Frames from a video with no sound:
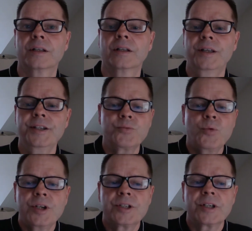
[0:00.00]
His
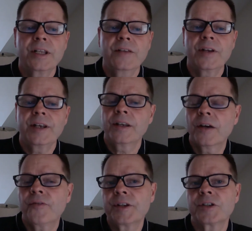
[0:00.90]
words are leaving
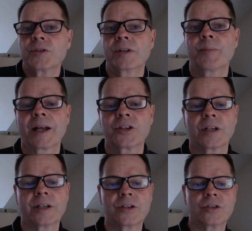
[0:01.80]
nothing to the
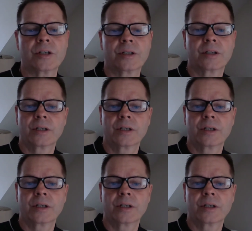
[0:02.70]
imagination.